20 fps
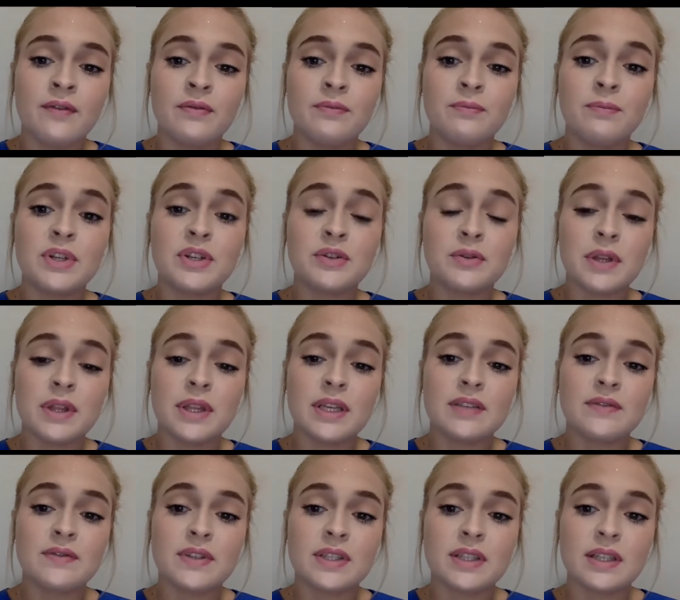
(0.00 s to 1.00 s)
between
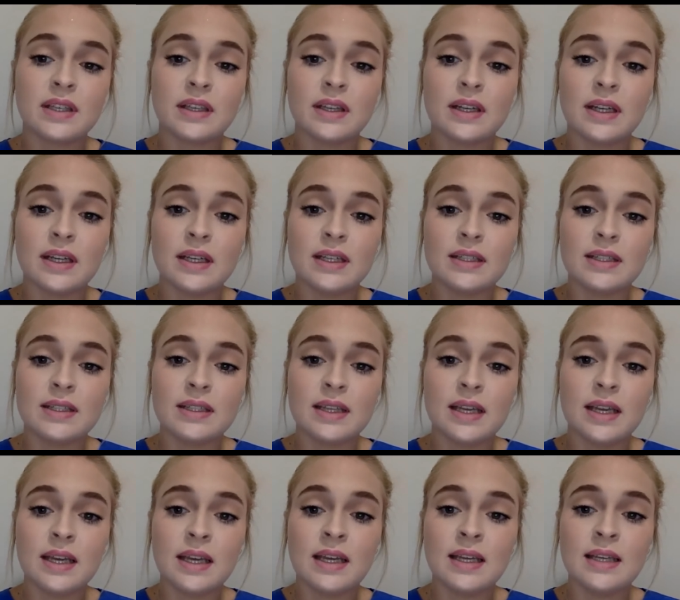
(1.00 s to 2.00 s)
these facilities
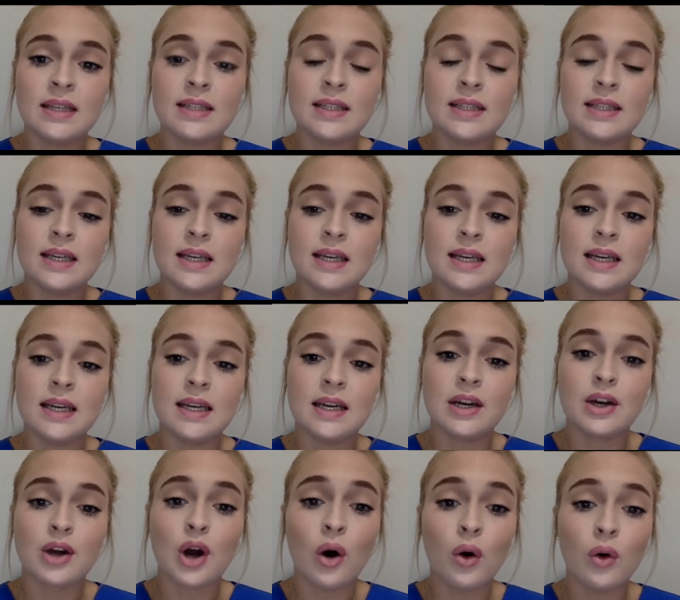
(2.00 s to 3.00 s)
is the
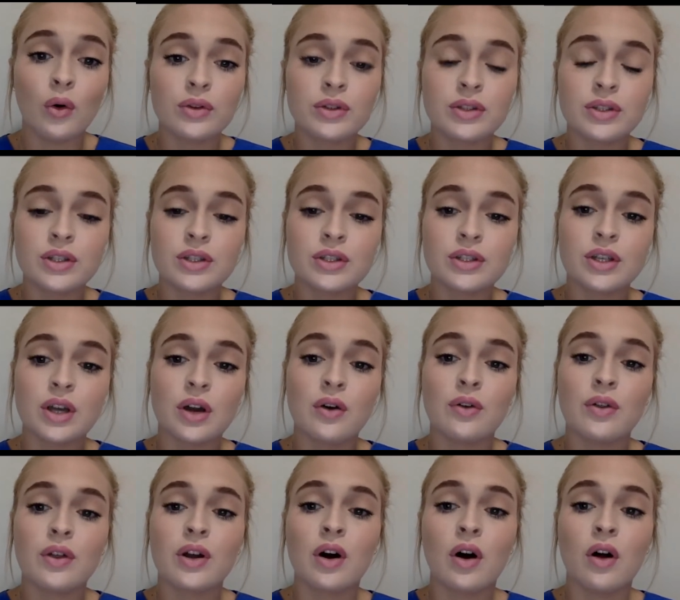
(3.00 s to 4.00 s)
goals. So
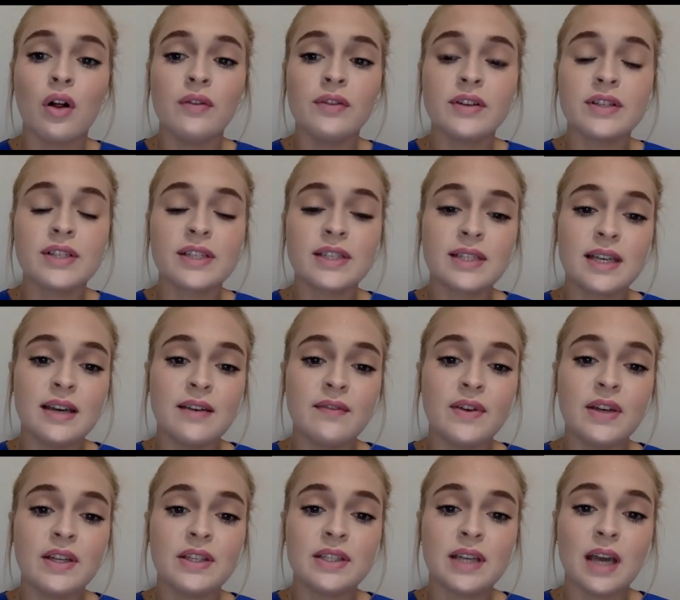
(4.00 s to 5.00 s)
the goal of a SNF
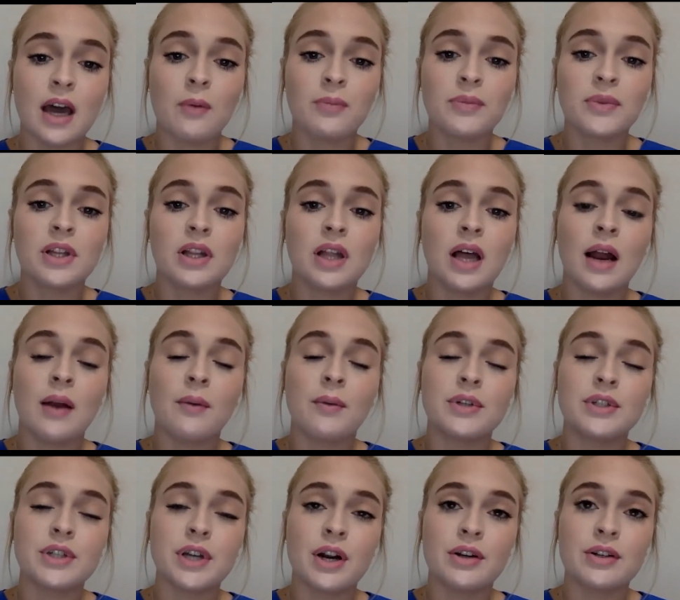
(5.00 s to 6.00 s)
is to help the client
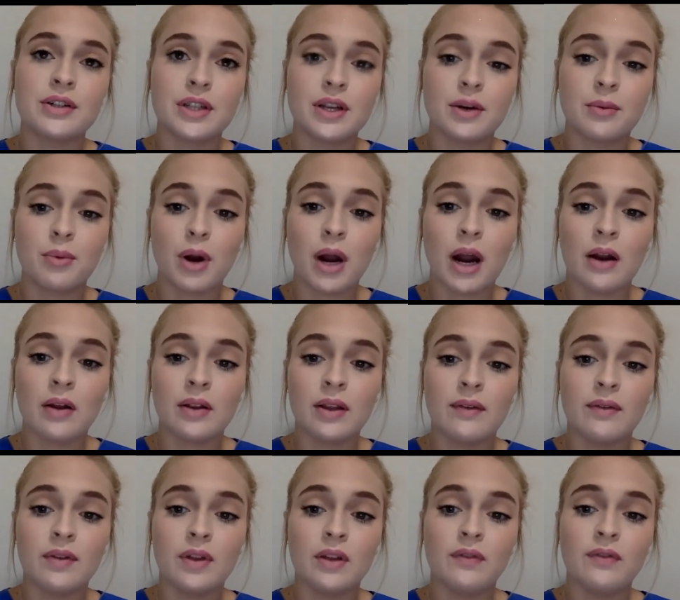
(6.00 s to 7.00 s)
return to their prior
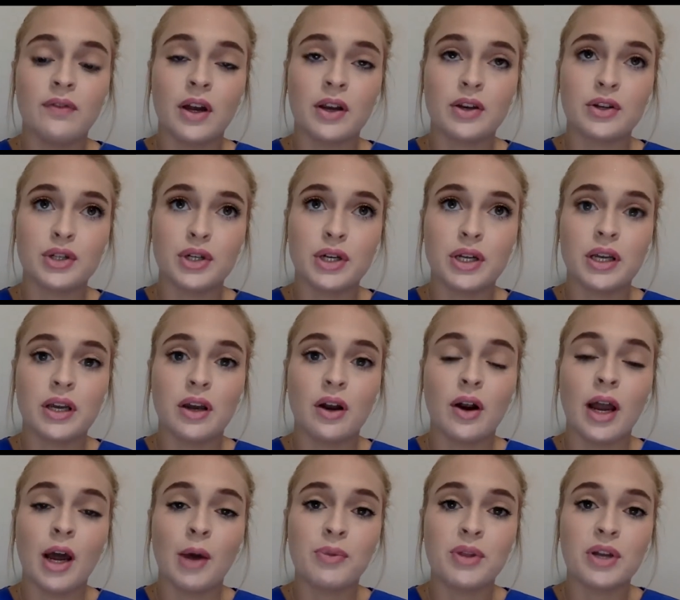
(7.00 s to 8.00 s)
level of functioning or
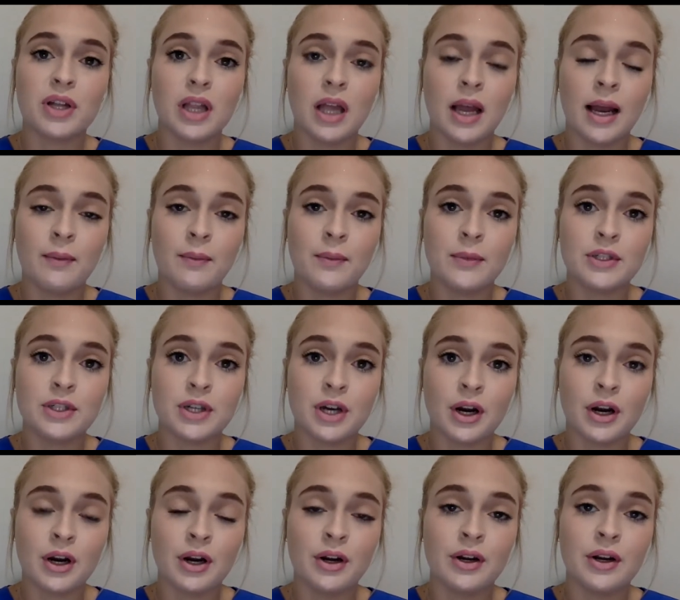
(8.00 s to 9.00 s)
help the client
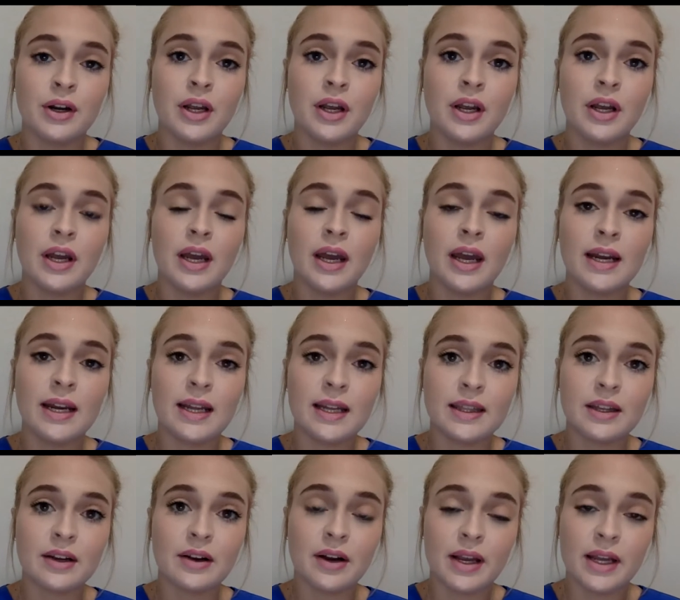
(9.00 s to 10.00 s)
return and get
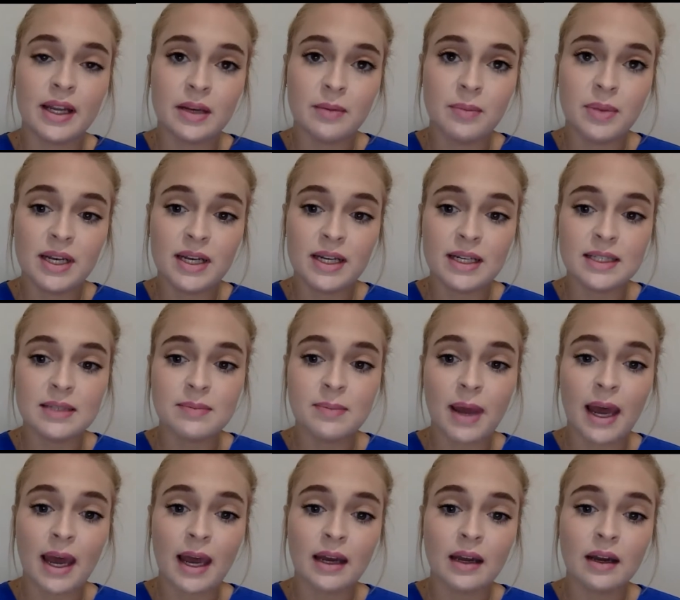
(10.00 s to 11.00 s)
their independence
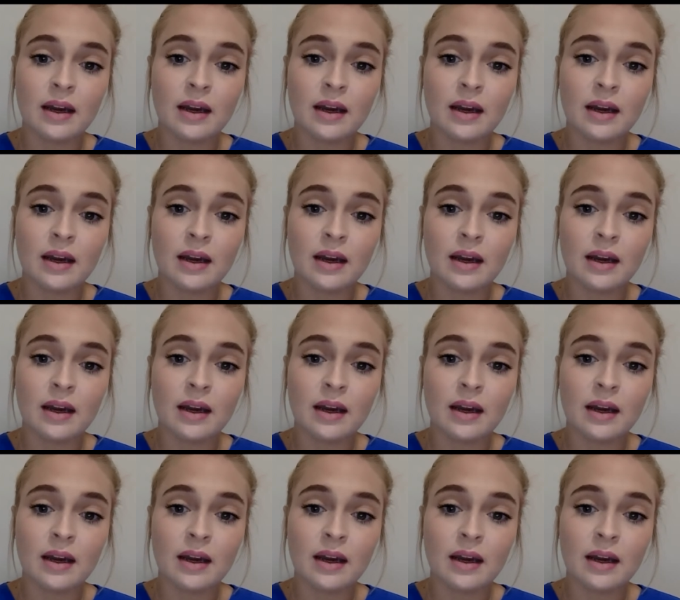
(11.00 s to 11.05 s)
back.